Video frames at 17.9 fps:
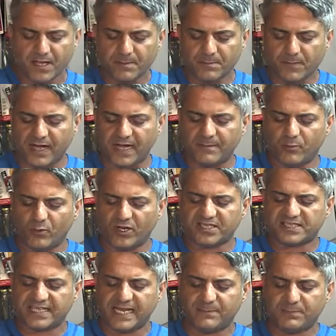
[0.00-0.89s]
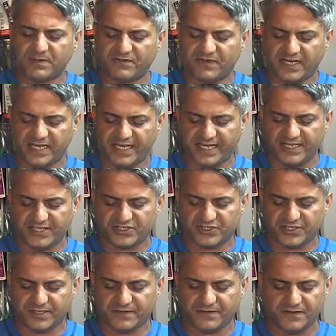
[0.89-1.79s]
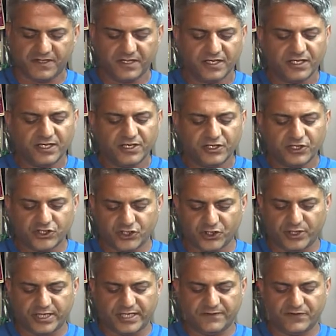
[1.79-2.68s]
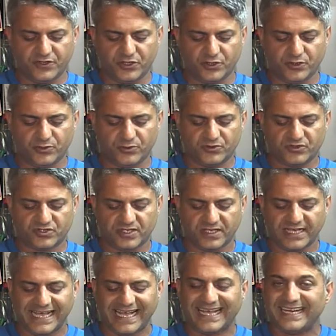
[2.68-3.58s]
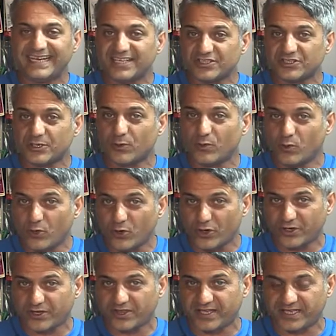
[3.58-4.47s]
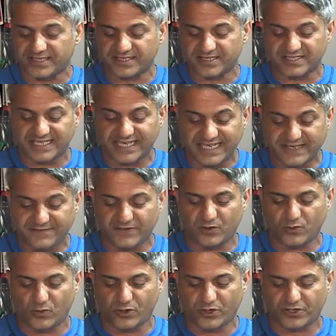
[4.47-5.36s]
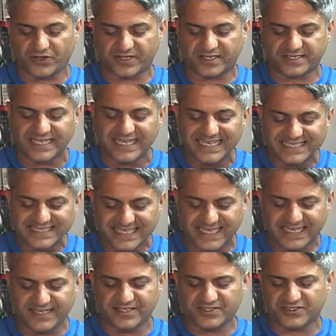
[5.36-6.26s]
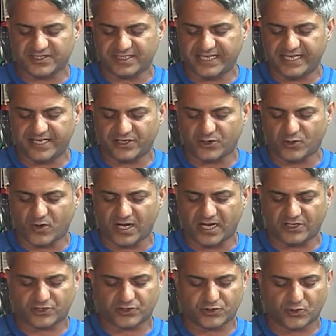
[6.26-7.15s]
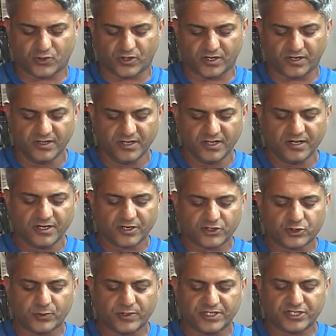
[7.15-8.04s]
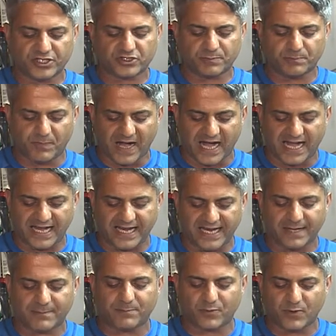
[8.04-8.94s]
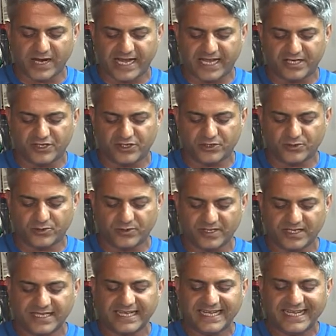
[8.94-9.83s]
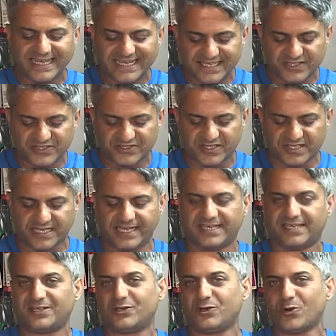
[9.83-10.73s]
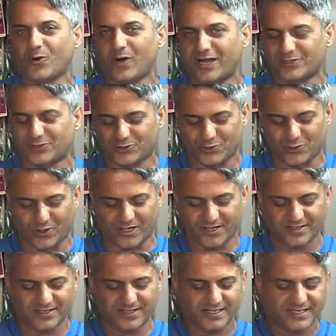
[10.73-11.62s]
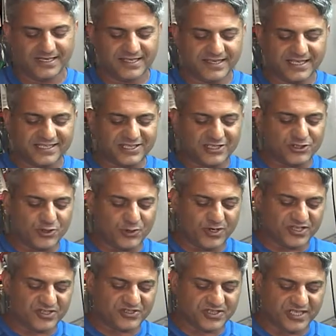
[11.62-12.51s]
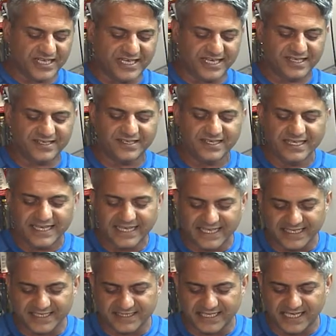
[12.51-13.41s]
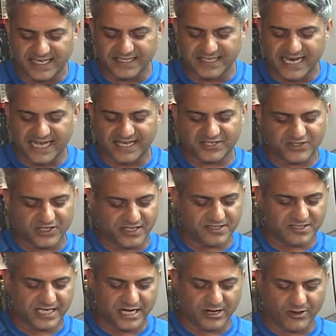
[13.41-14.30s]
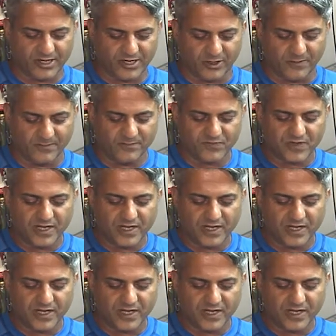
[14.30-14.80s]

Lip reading: Bob, what type of adhesive should he have used, and is it worth it? Is it even worth it to insulate a garage door, or should we just buy a brand new insulated garage door? This is Christine in Dundas, Ontario.